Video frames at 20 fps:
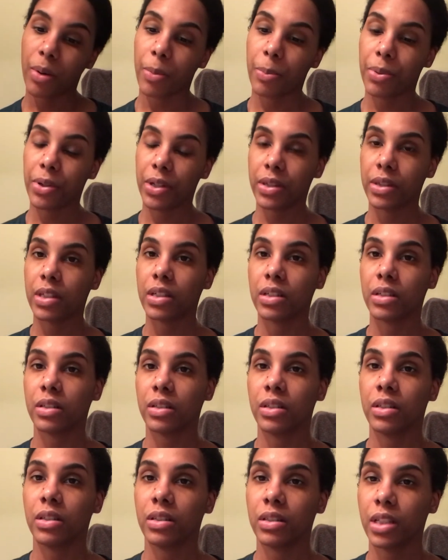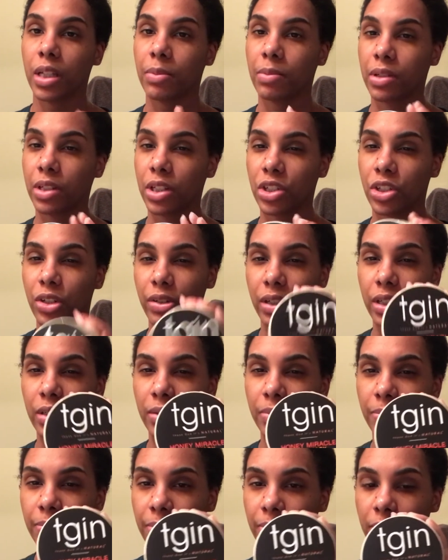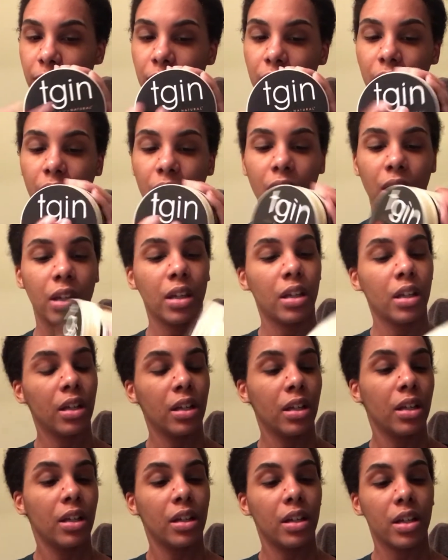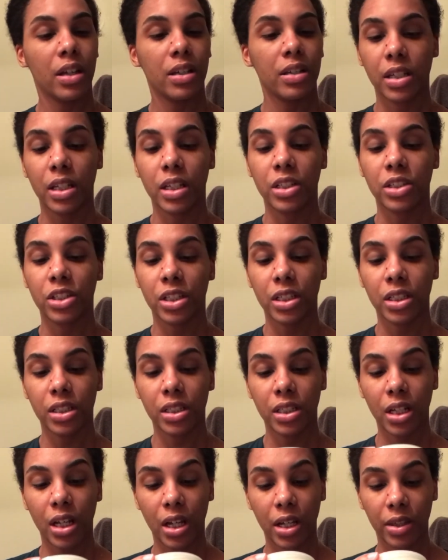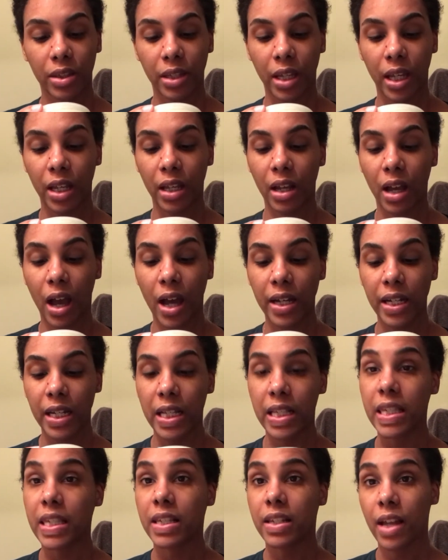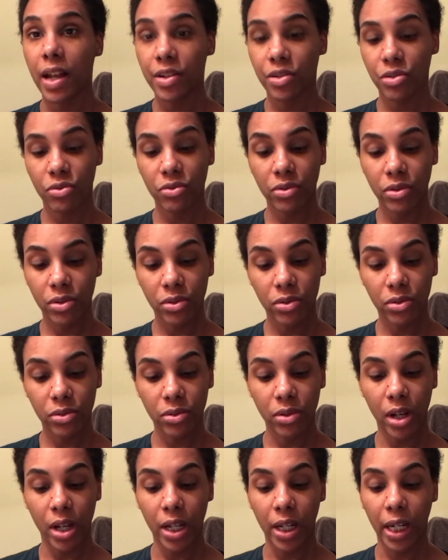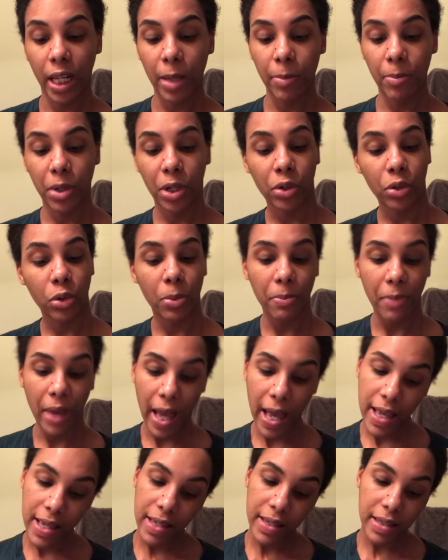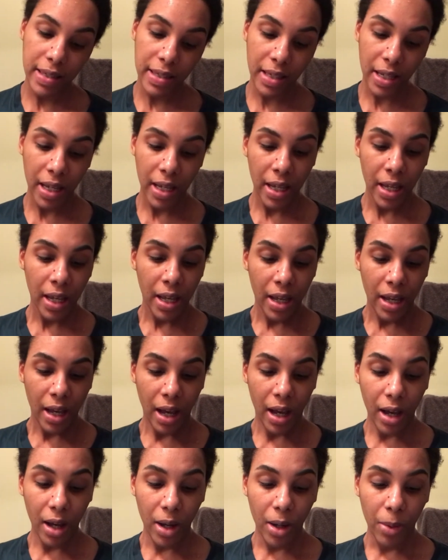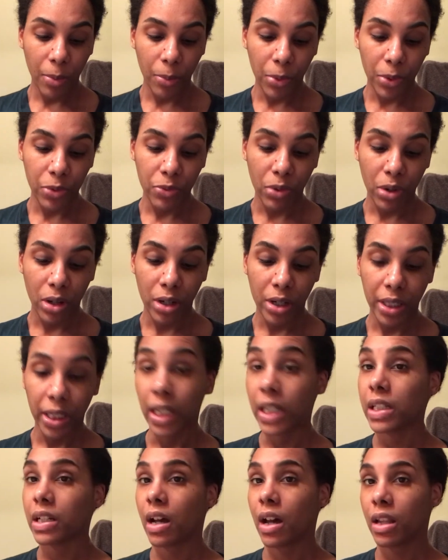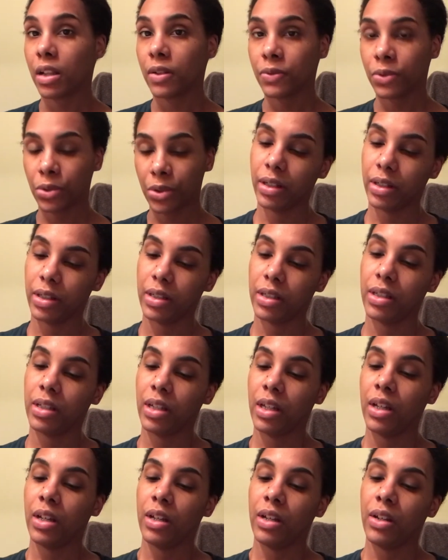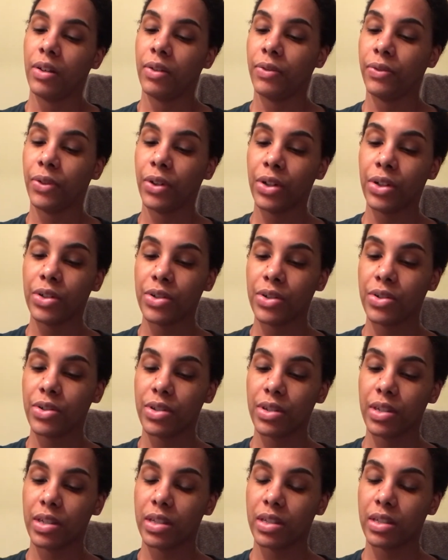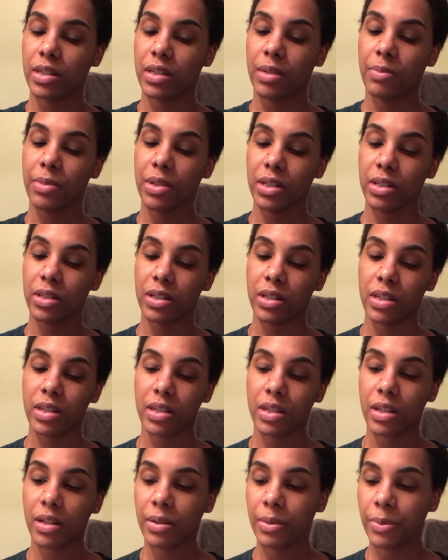put the deep conditioner in. TGIN, thank God it's natural honey miracle mask with raw honey and olive oil. First, let me just,